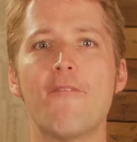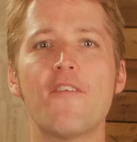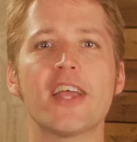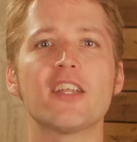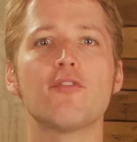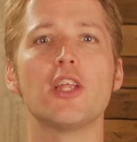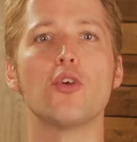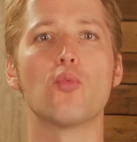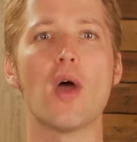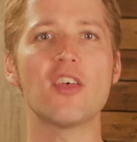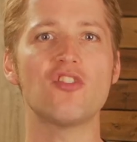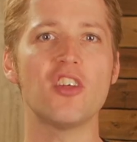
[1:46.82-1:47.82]
effectively
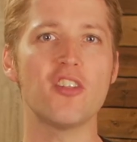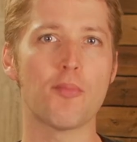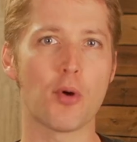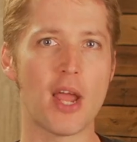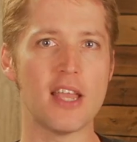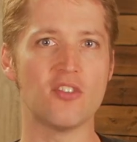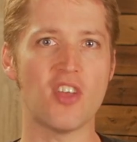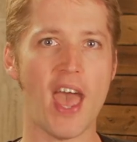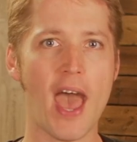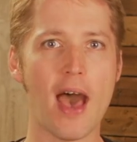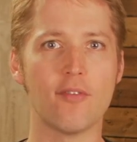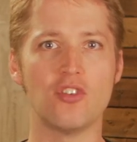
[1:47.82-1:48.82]
resting the brain's
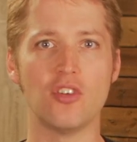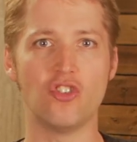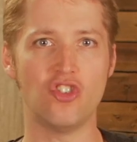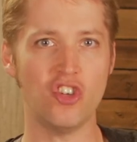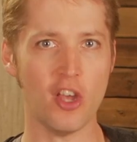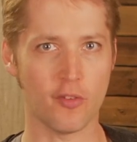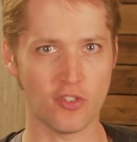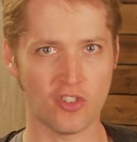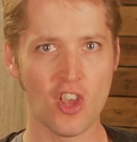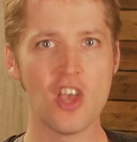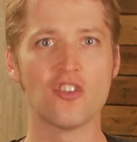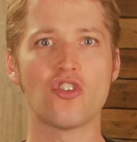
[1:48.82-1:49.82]
halves and shifts
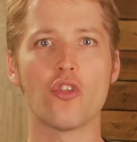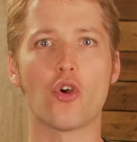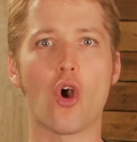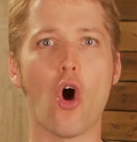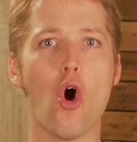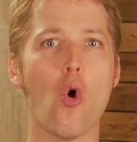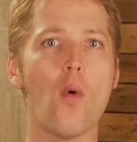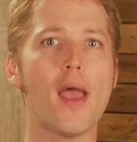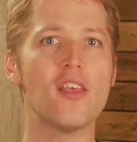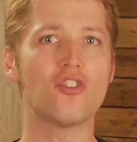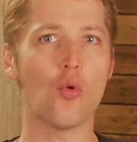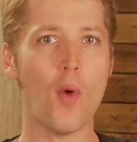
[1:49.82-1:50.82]
so they're
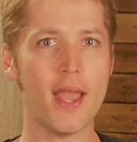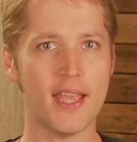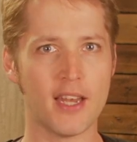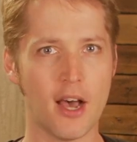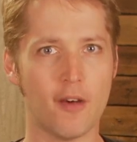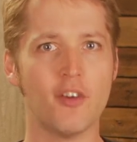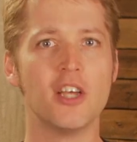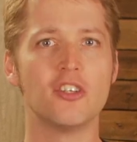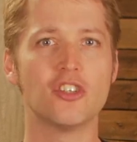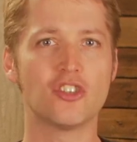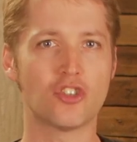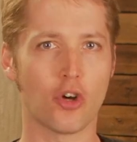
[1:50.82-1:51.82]
always awake enough
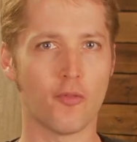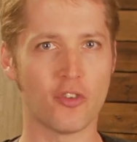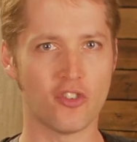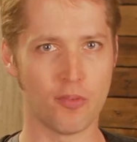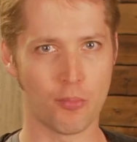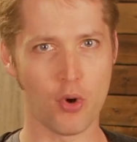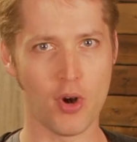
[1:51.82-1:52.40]
to surface and